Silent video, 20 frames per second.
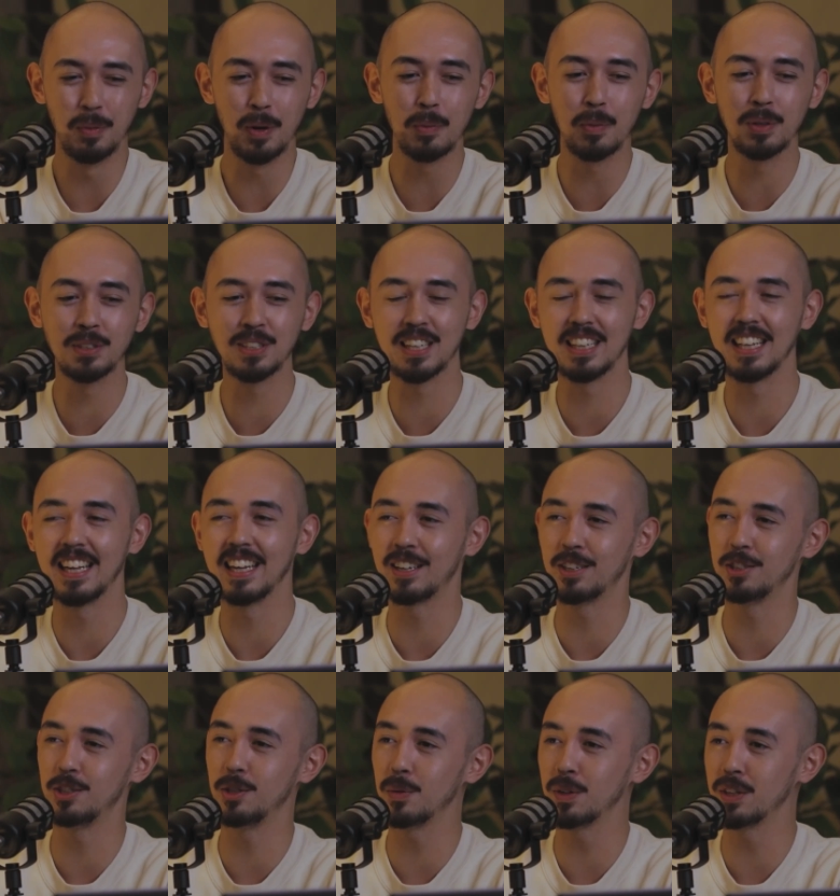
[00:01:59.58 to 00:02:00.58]
So what was it
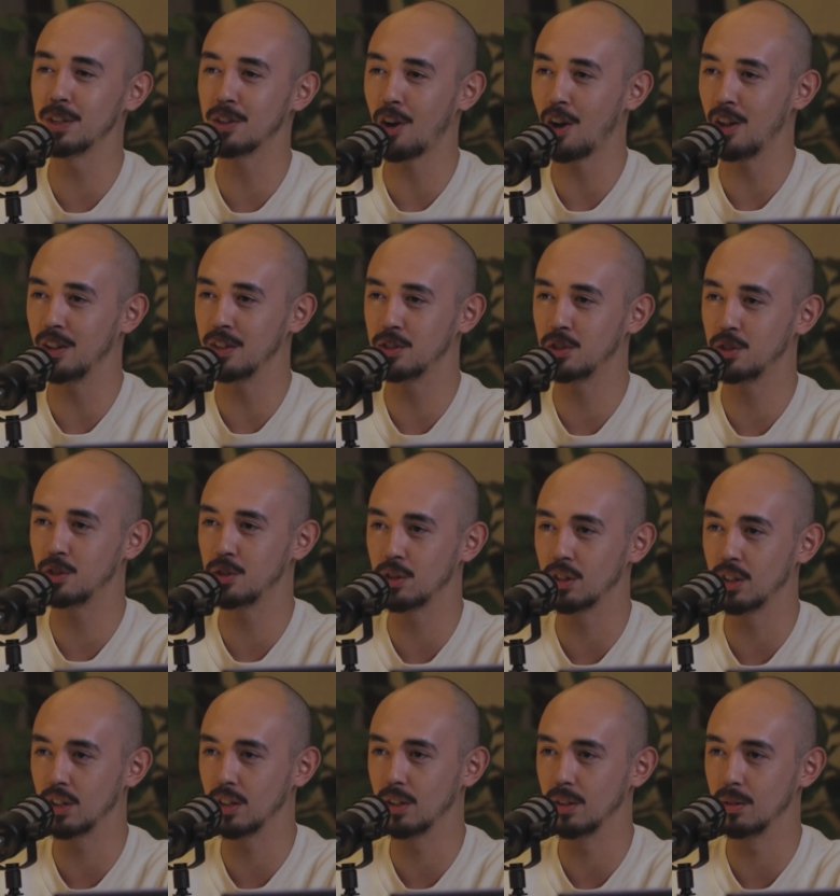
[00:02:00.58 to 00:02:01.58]
like? Because you were in college
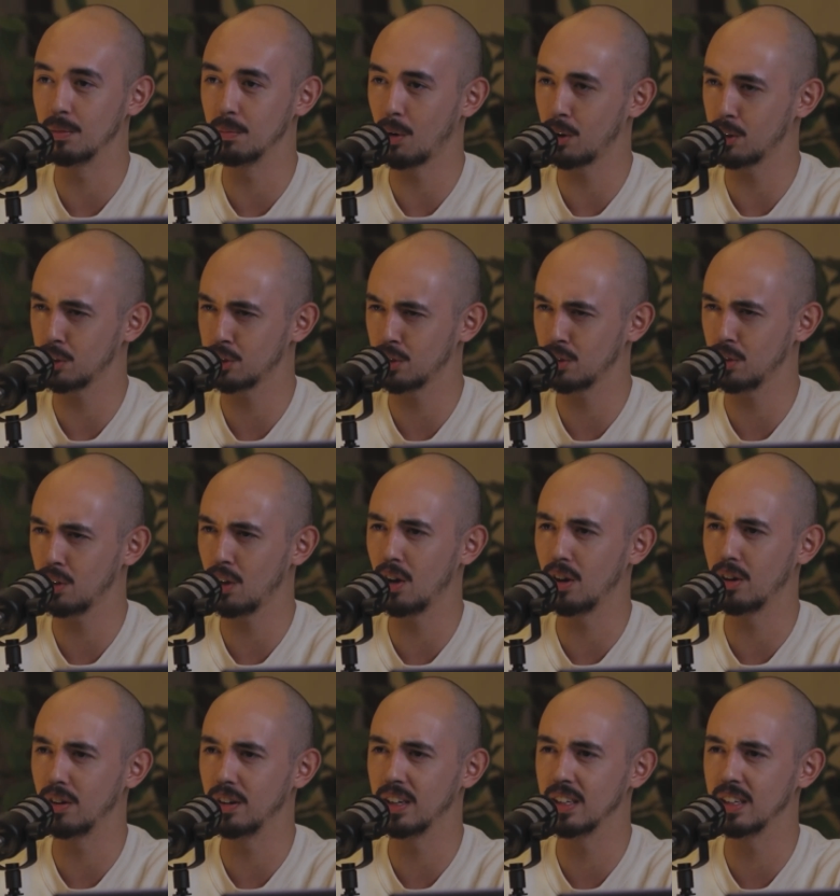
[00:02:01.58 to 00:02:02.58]
during martial law,